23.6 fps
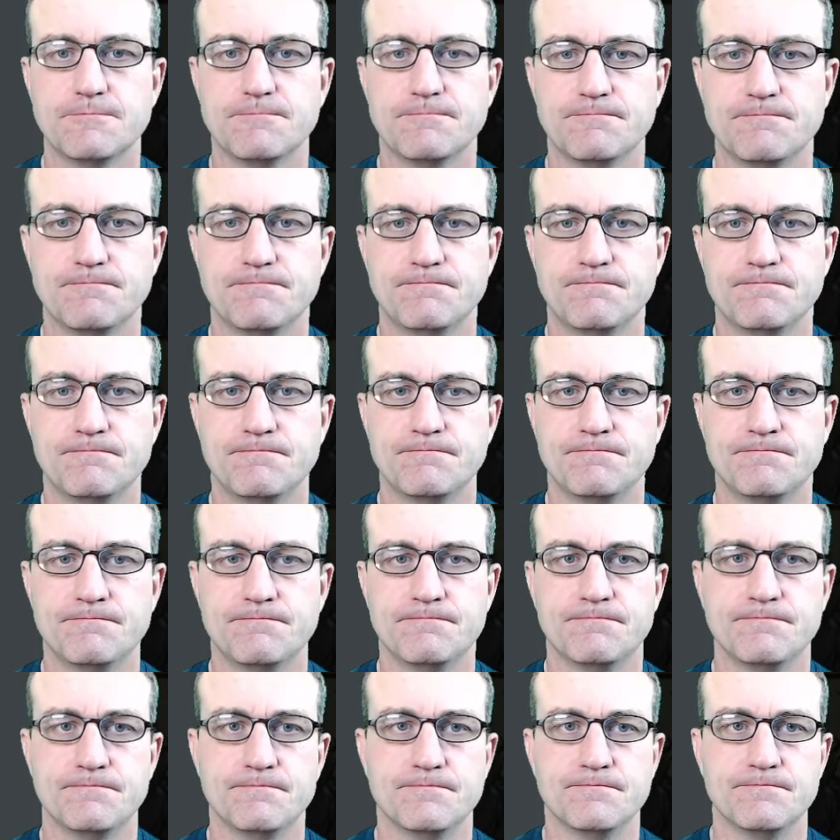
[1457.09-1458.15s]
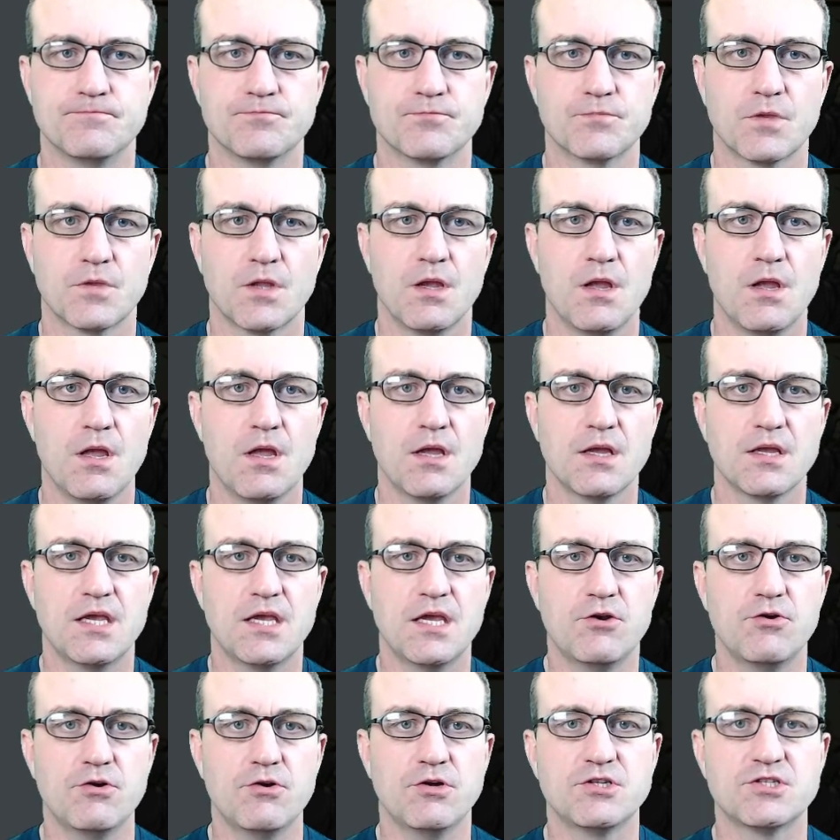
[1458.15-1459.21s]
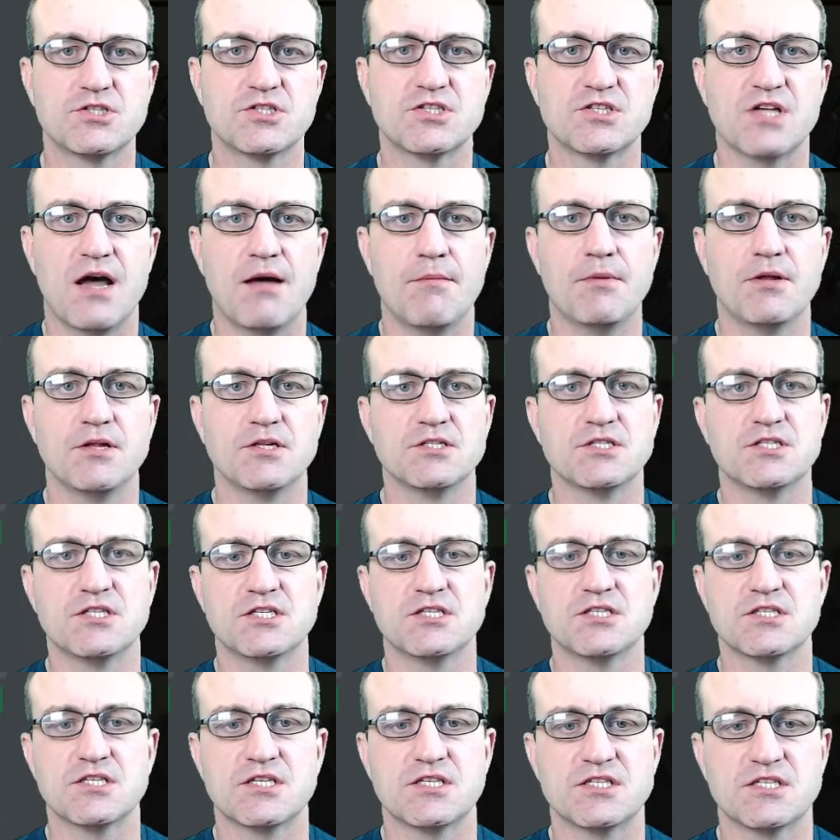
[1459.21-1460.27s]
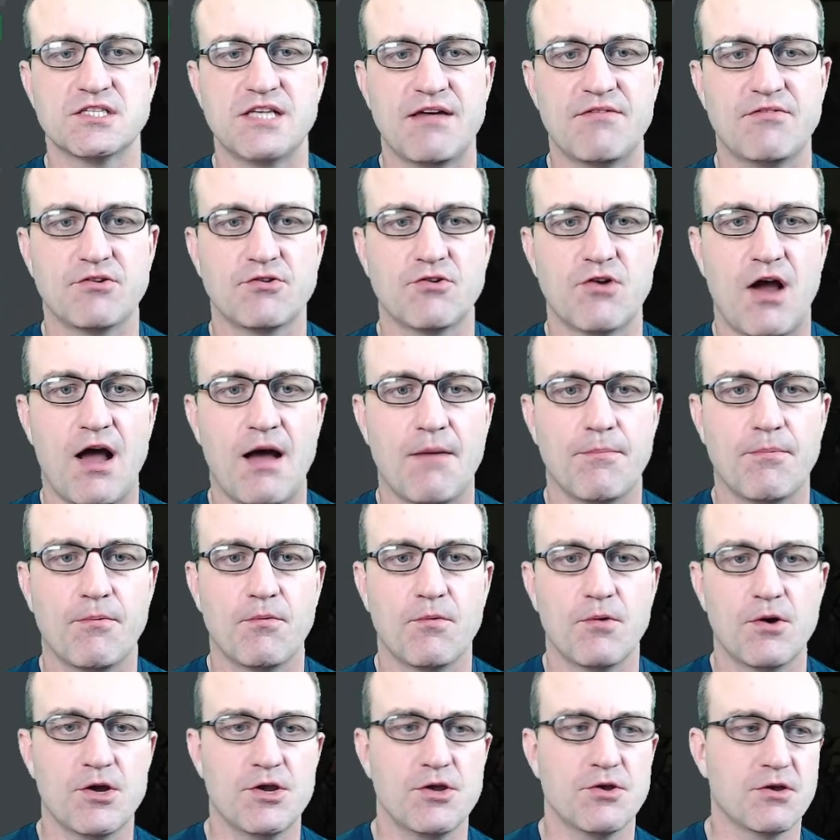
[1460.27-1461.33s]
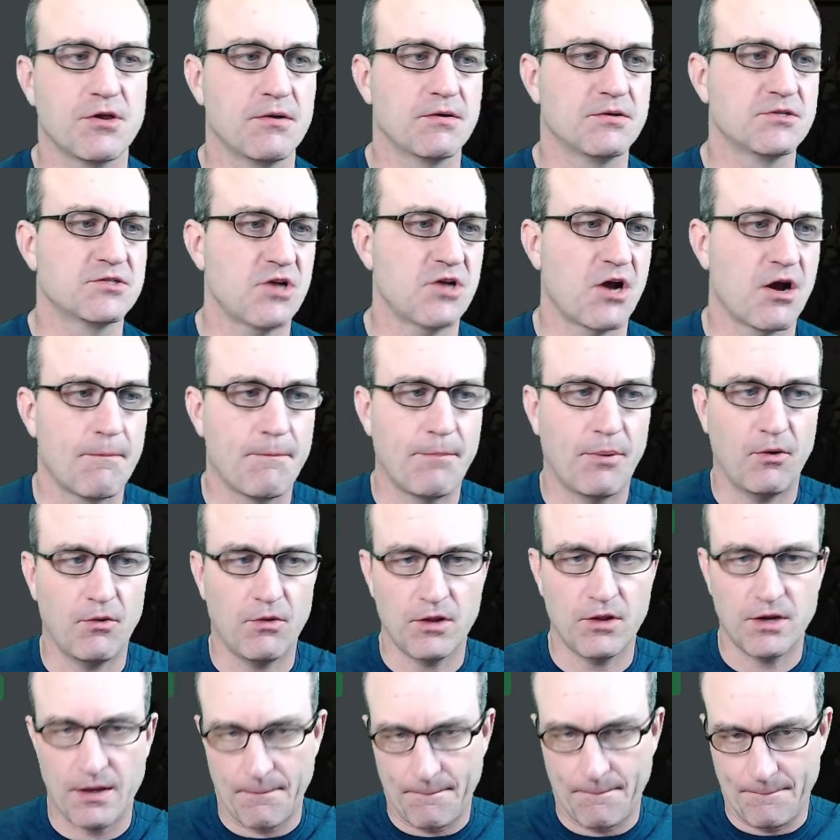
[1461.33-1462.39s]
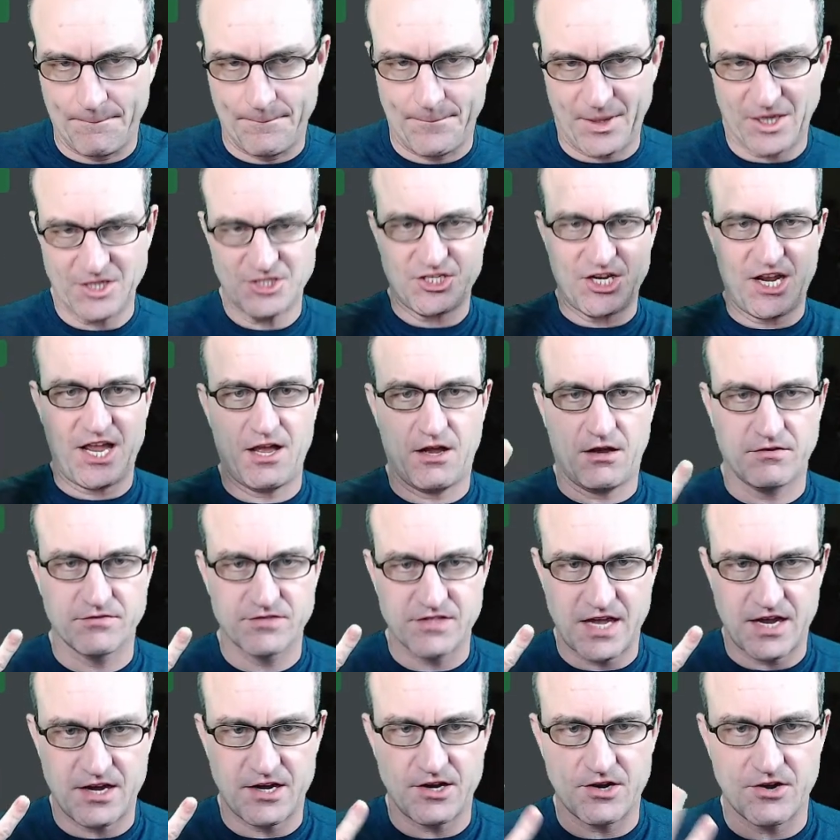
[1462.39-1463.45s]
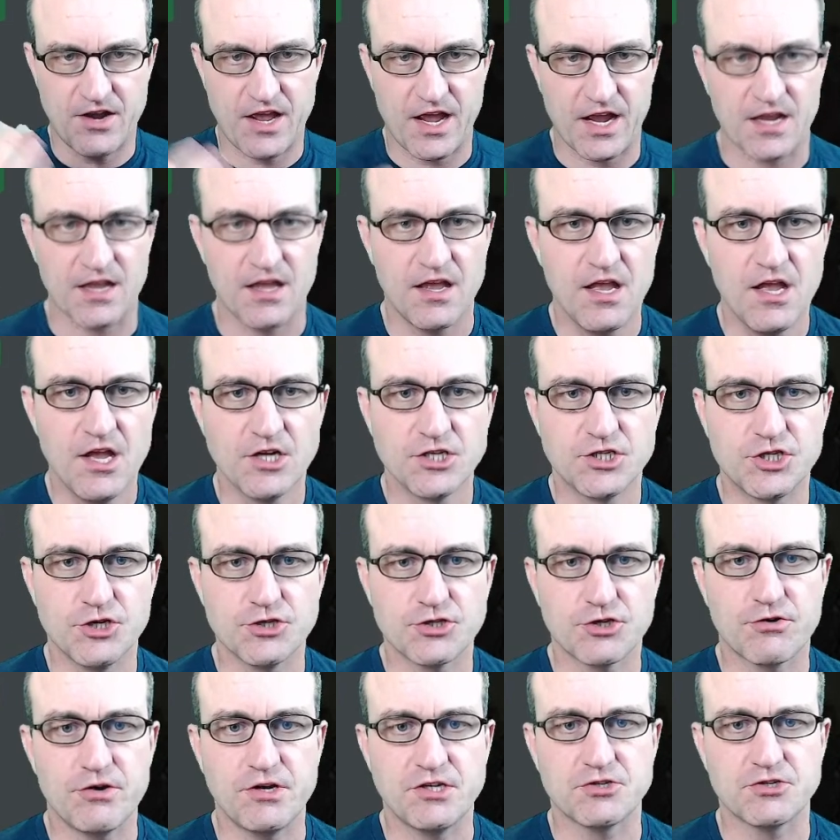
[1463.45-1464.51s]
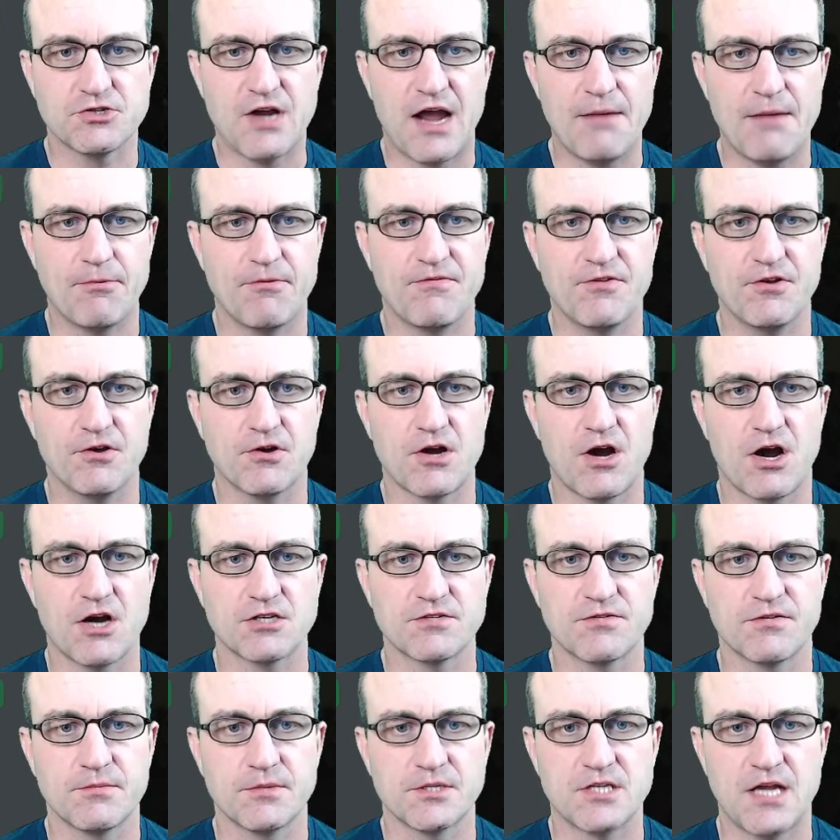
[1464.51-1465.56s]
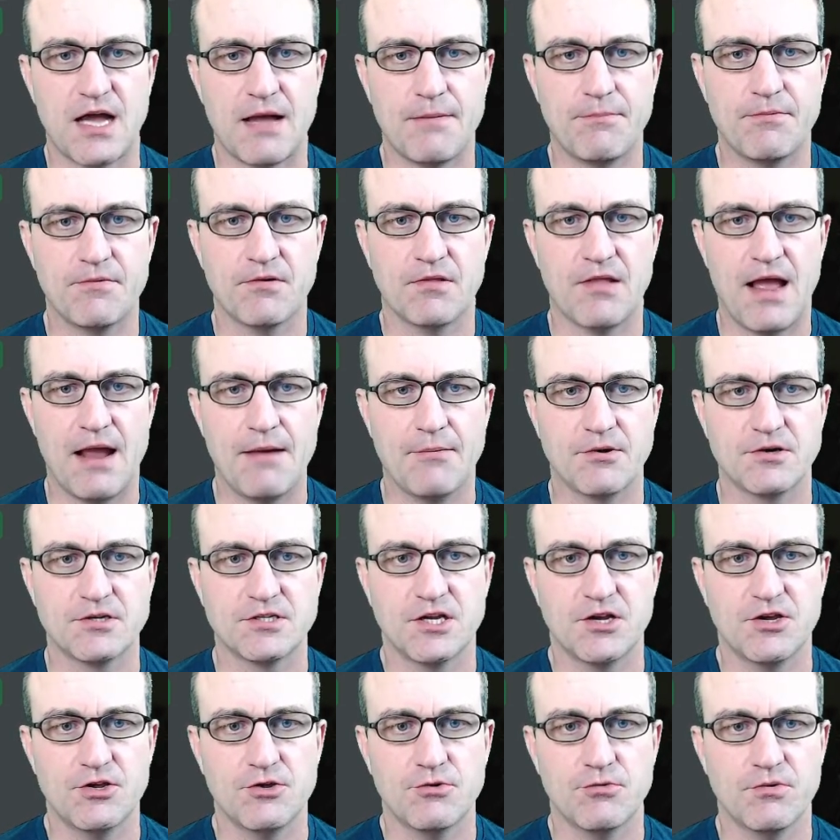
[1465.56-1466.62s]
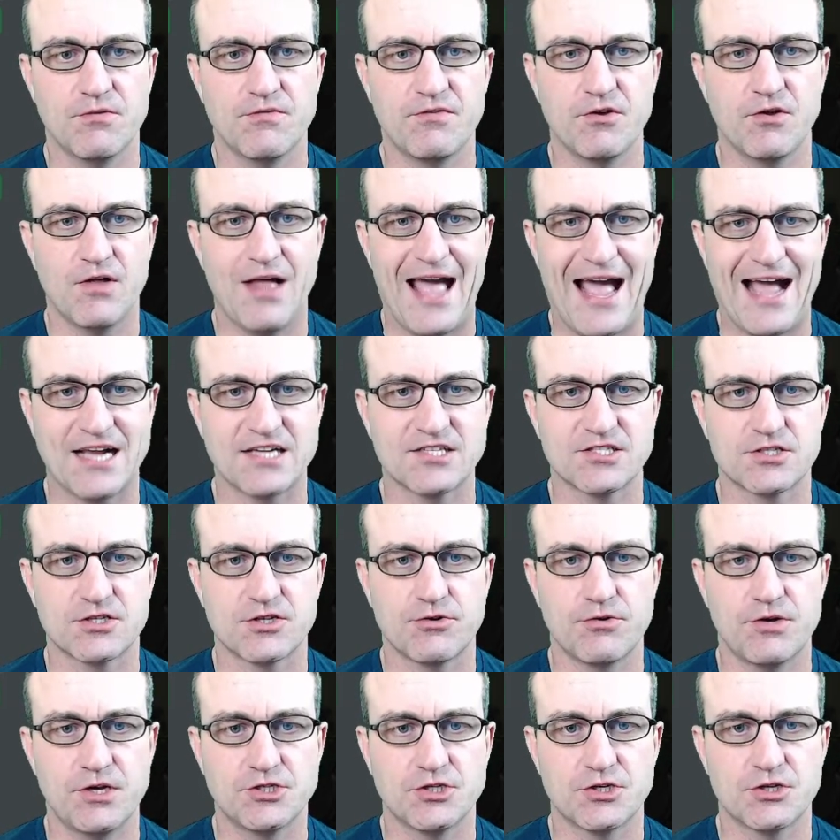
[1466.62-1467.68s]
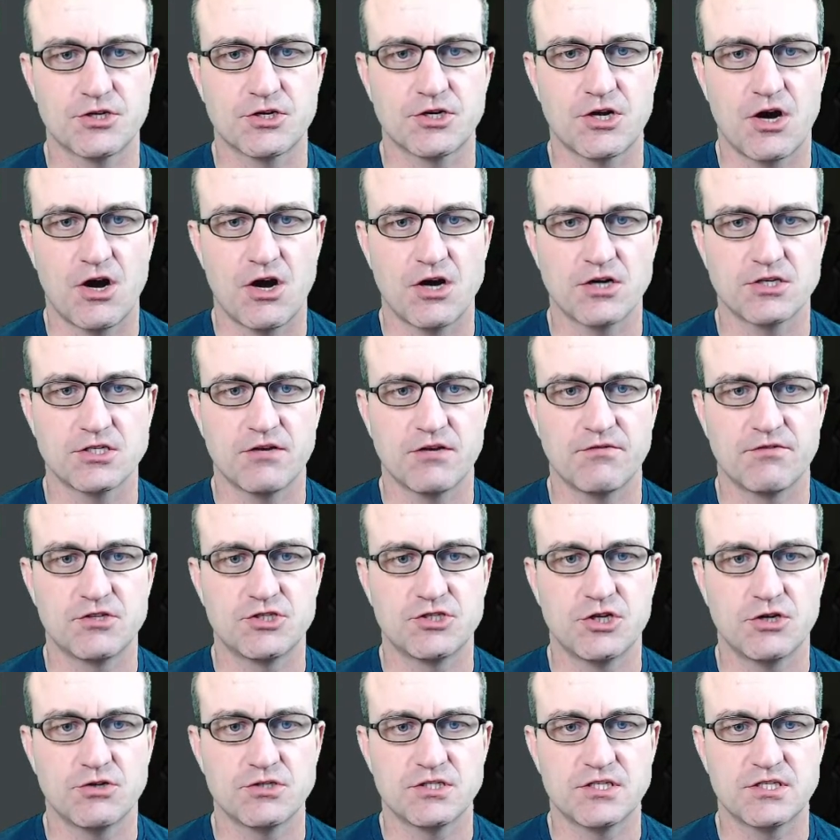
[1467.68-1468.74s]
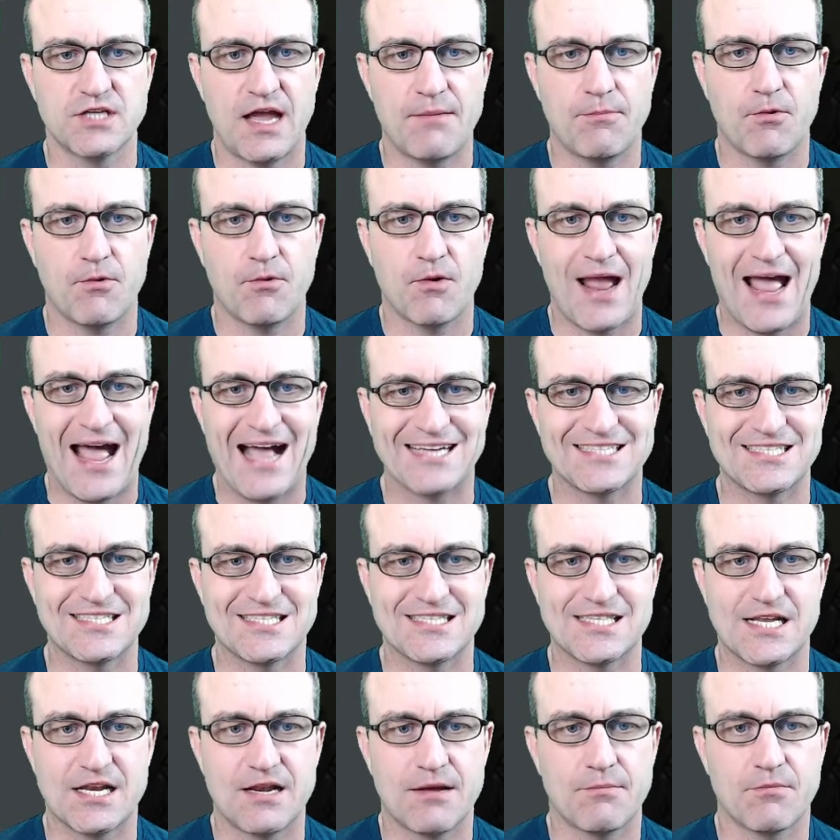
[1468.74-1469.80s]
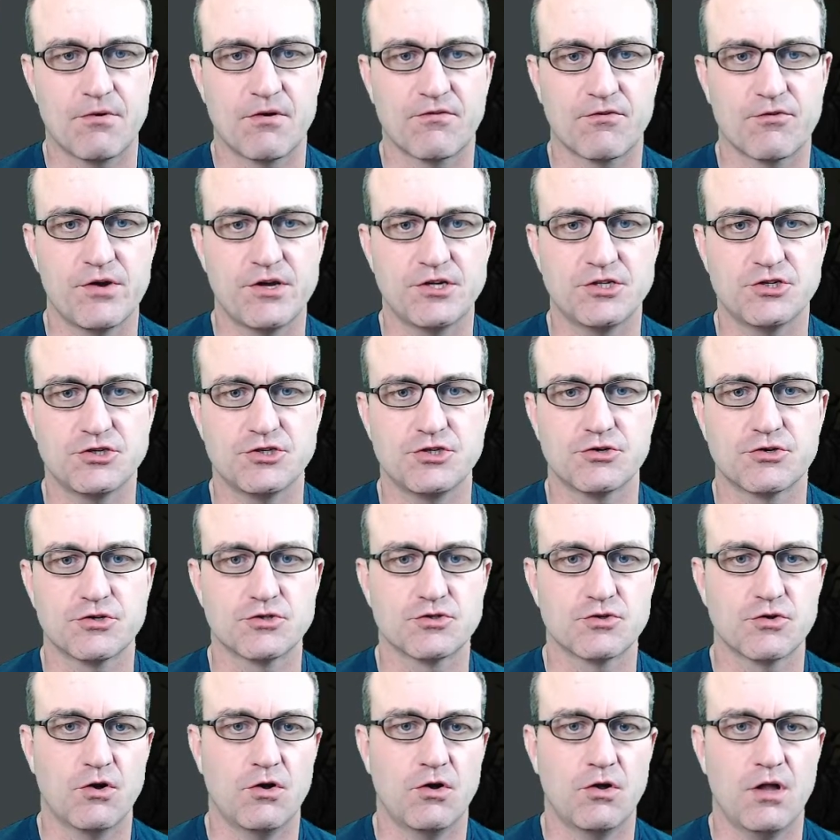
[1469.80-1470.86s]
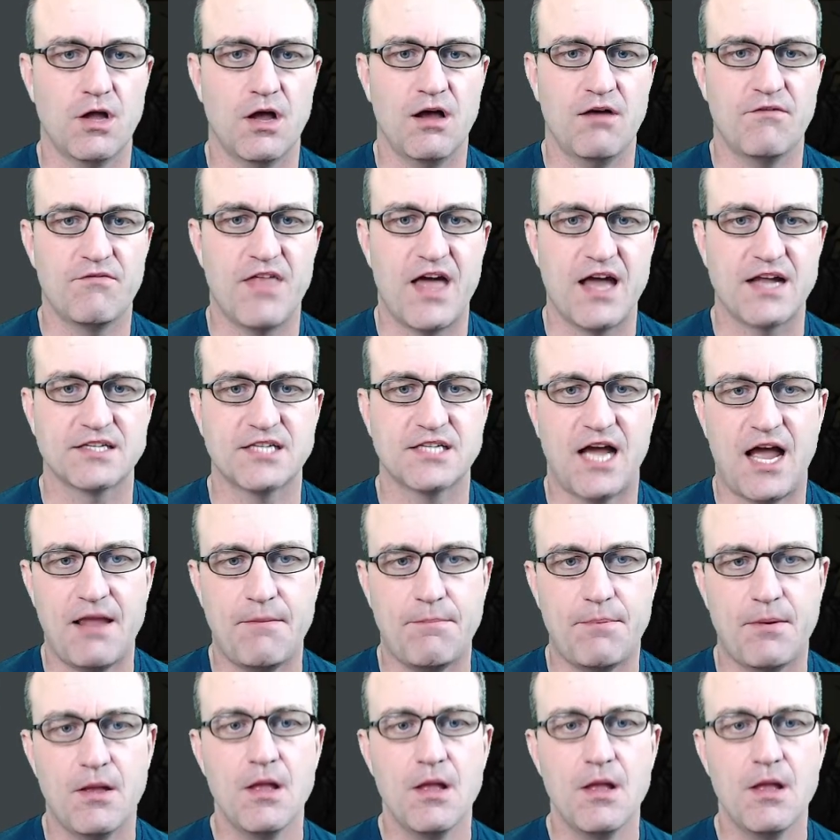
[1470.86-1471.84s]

Can Kindred Summons. This is a 7-drop where you can start pulling a bunch of elves out of your deck. Choose a creature type, reveal cards from the top of your library until you reveal X creature cards of the chosen type, where X is the number of creatures you control of that type.